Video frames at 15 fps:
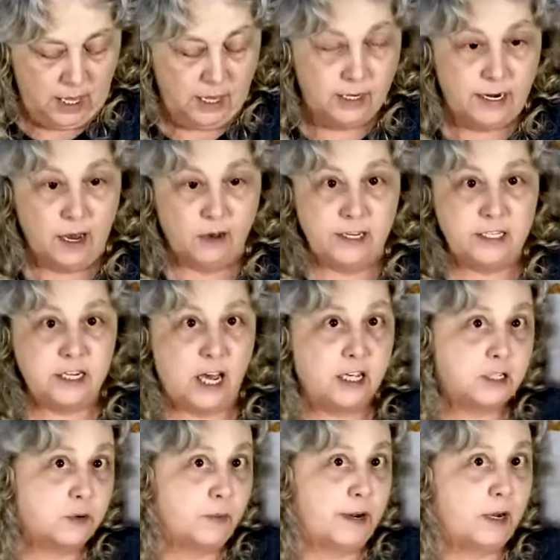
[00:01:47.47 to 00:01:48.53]
Now, it
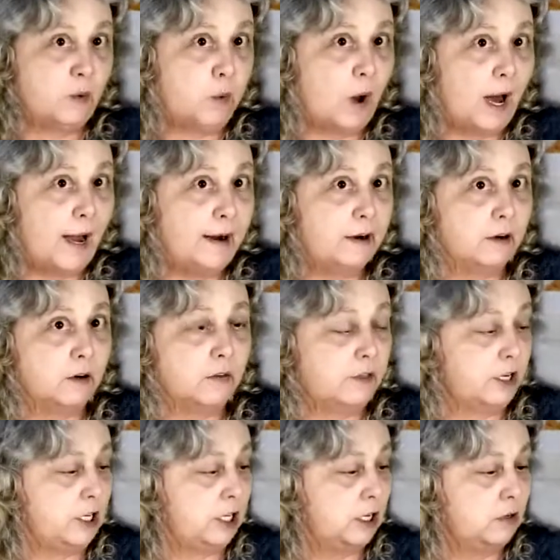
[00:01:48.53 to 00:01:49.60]
does require
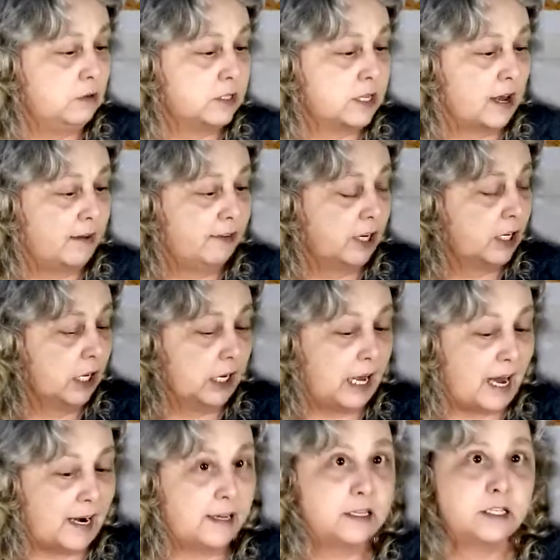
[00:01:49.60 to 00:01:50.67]
the use of a
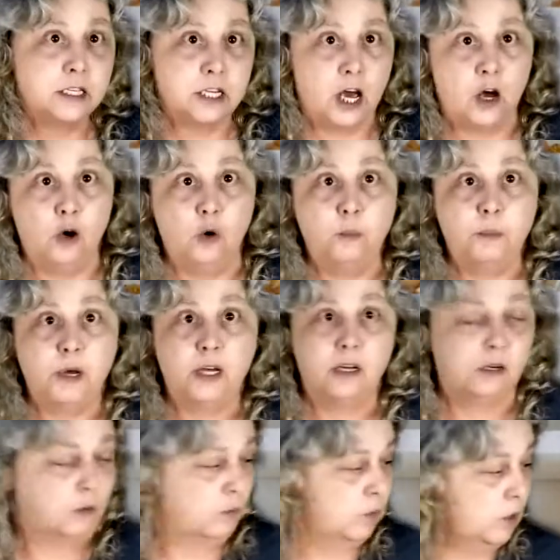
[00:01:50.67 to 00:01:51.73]
kaleidoscope
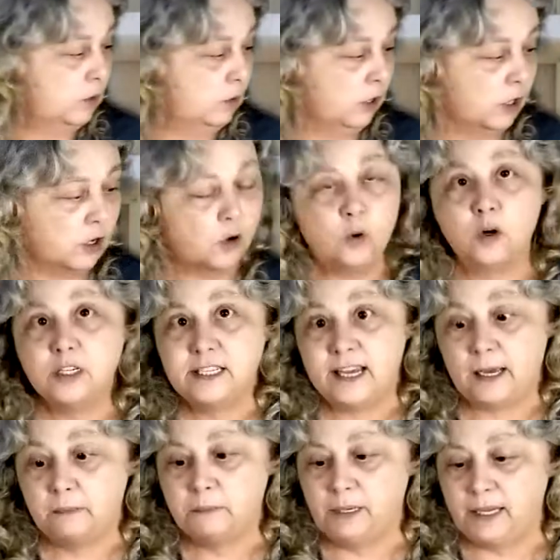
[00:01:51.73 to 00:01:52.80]
ruler or
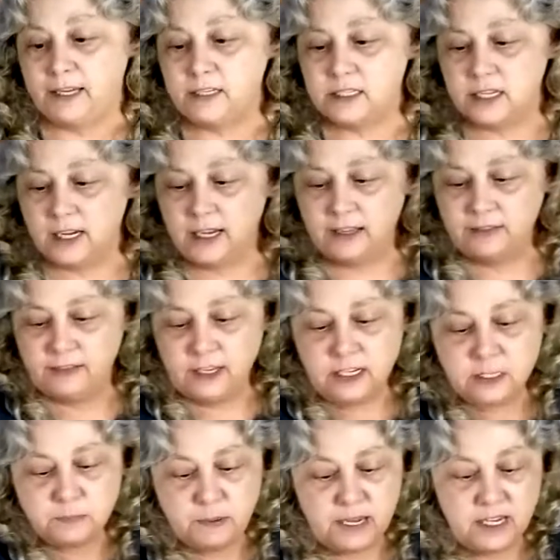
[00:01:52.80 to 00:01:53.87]
template to get these
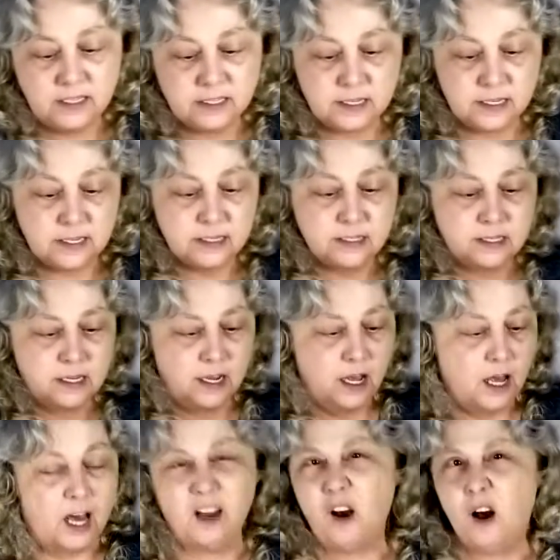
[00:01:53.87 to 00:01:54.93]
pieces.
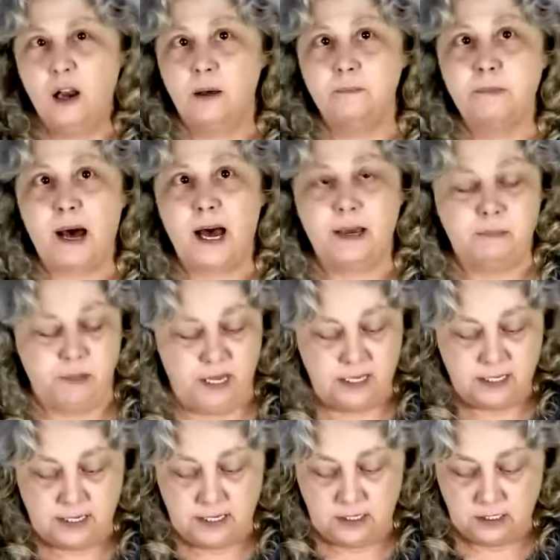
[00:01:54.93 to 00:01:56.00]
I call them pie
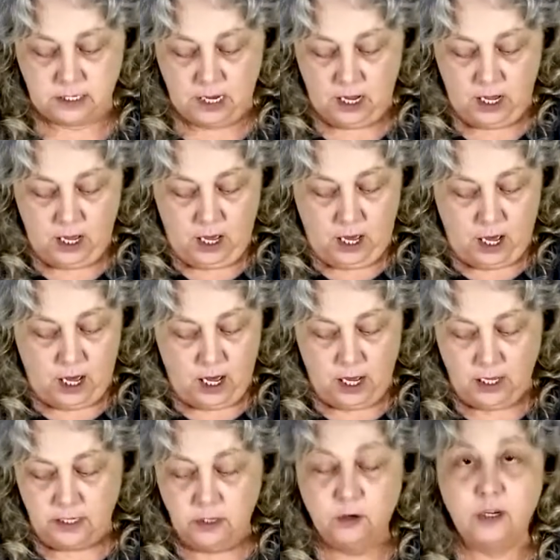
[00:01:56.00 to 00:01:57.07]
pieces.
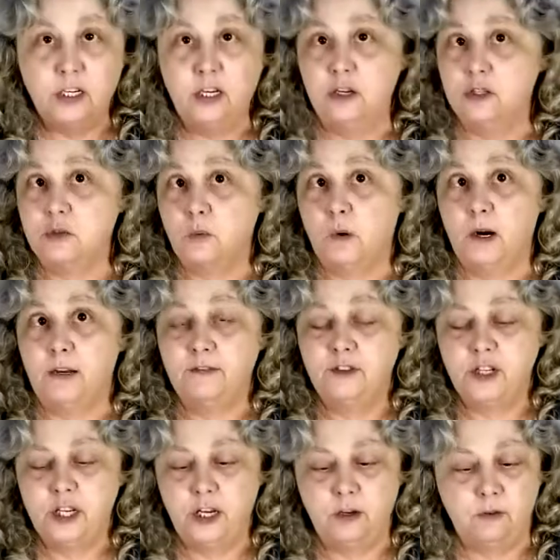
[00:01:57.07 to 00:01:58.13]
You can use one of
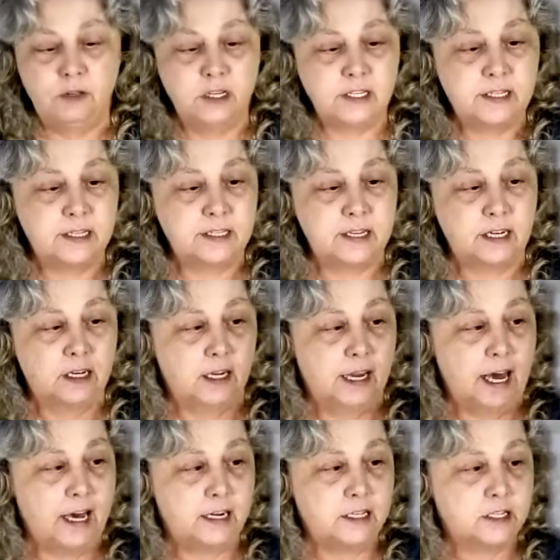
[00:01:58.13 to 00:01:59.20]
2. This is a
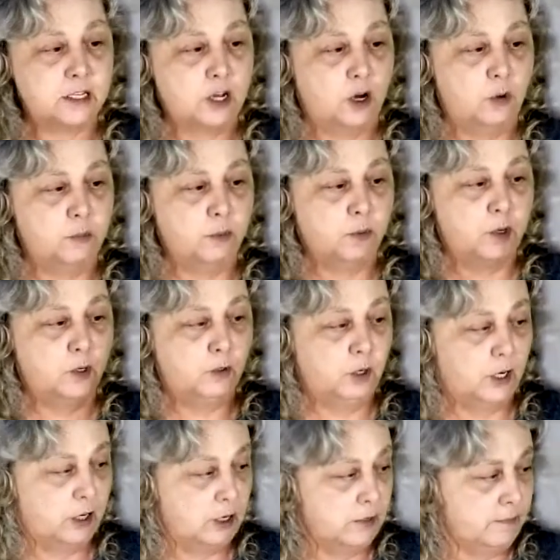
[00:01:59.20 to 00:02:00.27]
kaleidoscope
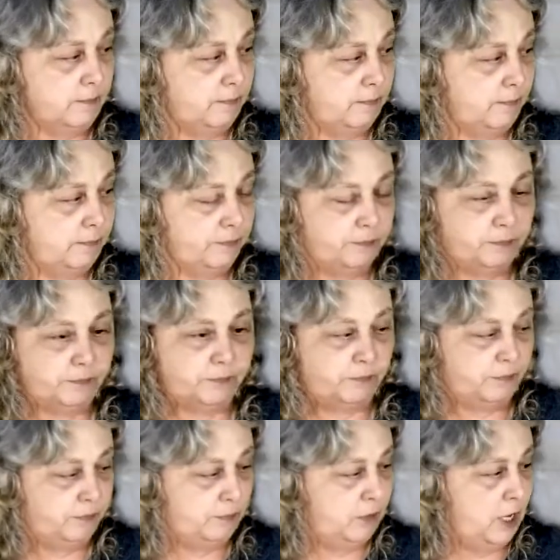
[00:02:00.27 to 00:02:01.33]
ruler,
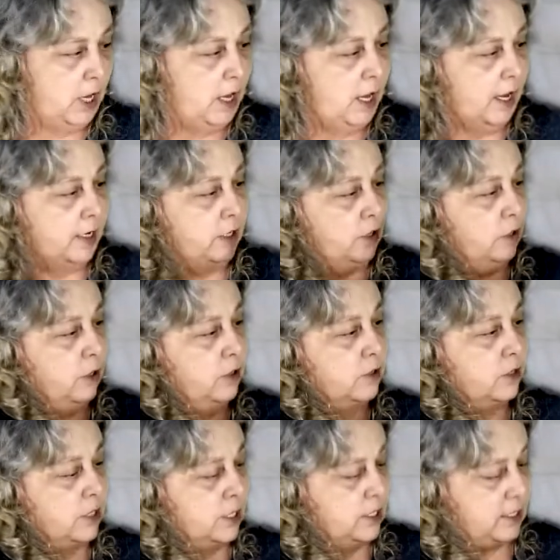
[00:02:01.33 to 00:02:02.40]
and you use
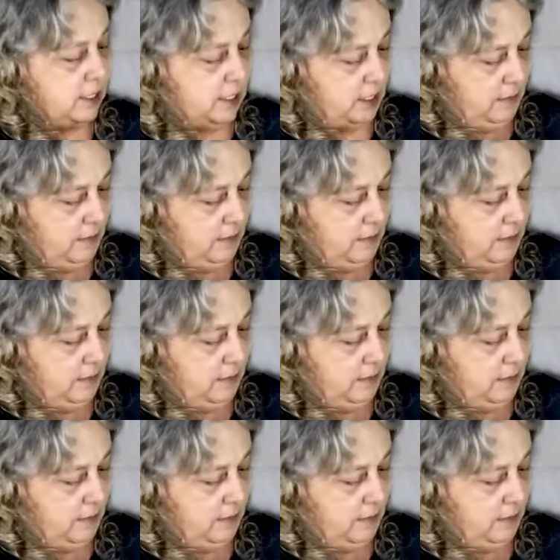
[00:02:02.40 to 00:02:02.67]
this